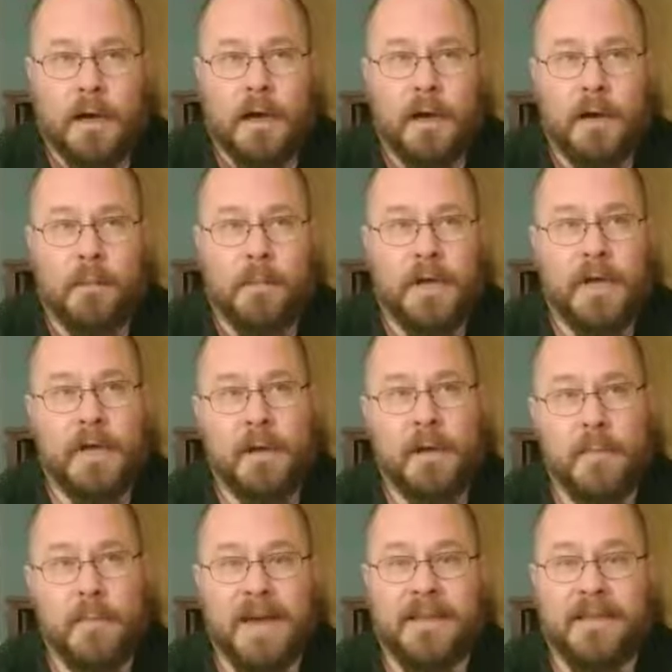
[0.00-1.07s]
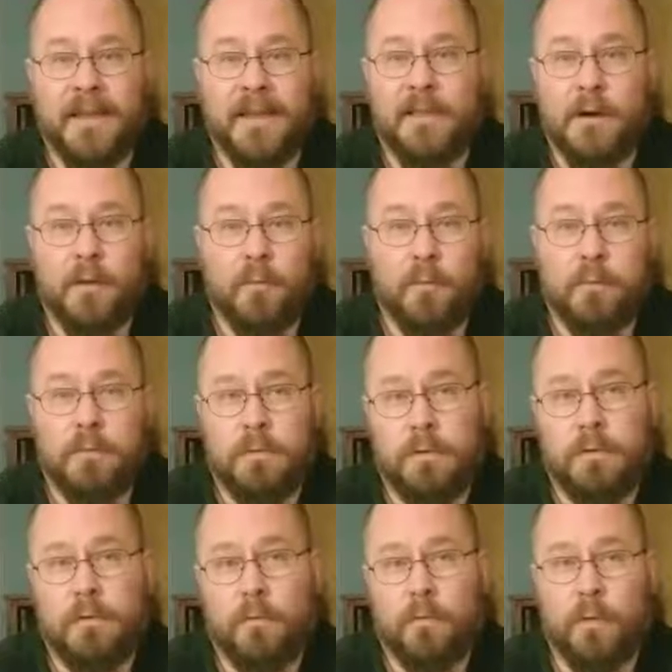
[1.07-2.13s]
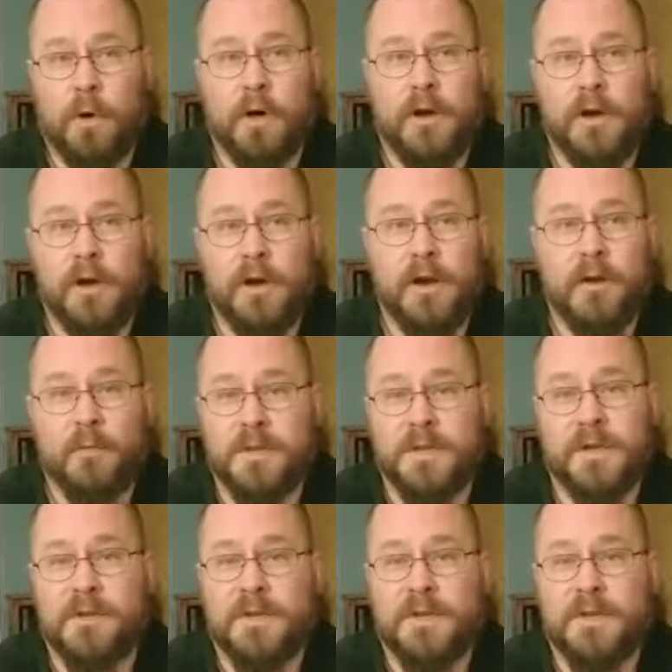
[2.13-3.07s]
Back then there was